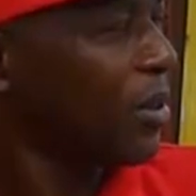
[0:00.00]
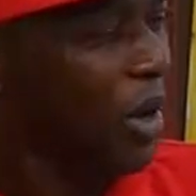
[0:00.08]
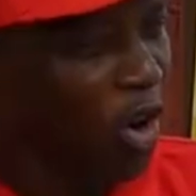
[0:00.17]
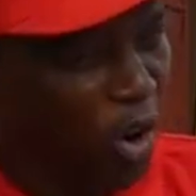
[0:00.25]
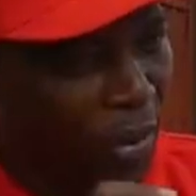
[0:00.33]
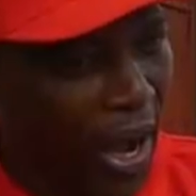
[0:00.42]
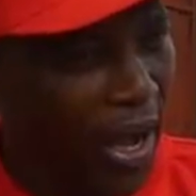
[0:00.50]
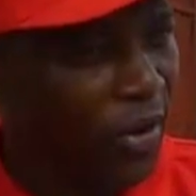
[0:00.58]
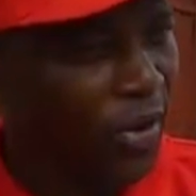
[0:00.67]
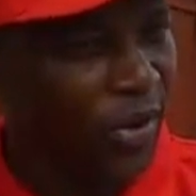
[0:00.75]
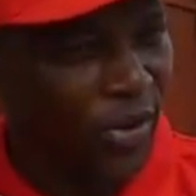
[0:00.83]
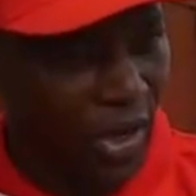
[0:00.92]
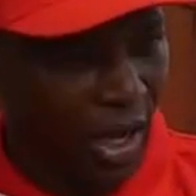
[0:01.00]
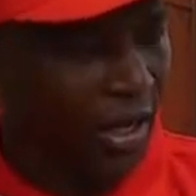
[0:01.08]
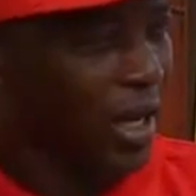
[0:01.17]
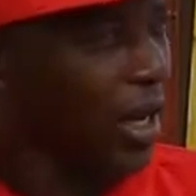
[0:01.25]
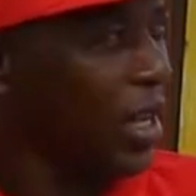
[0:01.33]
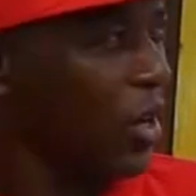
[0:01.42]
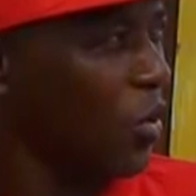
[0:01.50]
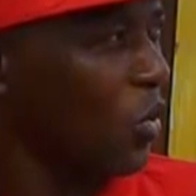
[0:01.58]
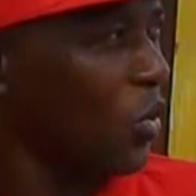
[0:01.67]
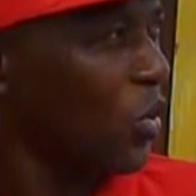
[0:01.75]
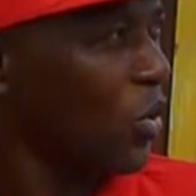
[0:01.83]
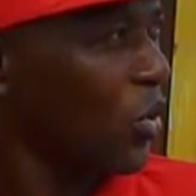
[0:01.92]
But I'll buy a no, then a young.
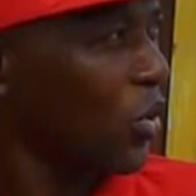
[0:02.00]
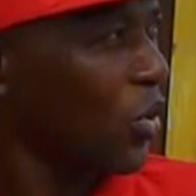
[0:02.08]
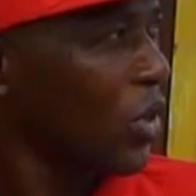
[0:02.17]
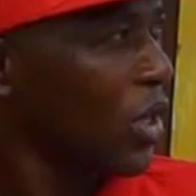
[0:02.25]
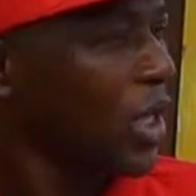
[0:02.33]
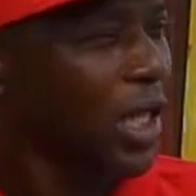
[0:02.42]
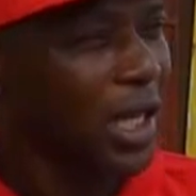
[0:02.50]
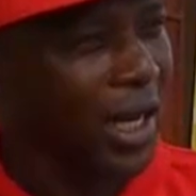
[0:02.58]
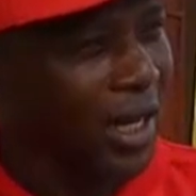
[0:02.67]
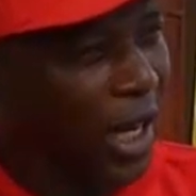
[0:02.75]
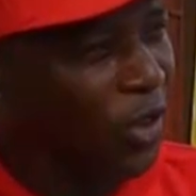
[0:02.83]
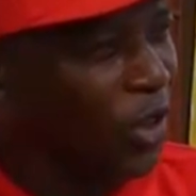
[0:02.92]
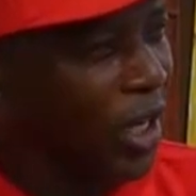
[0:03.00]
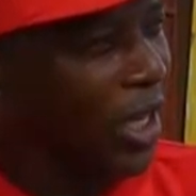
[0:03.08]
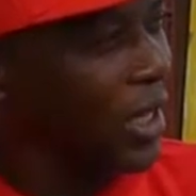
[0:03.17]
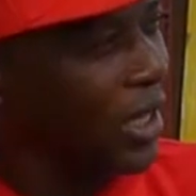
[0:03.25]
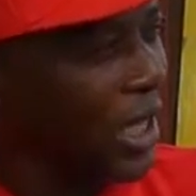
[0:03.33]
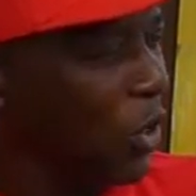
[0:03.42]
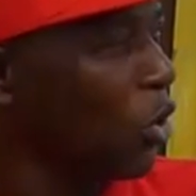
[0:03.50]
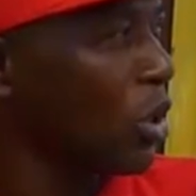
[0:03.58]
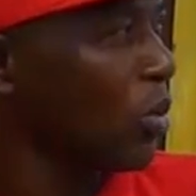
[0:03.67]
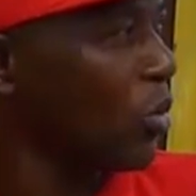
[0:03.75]
Just another do any Jew and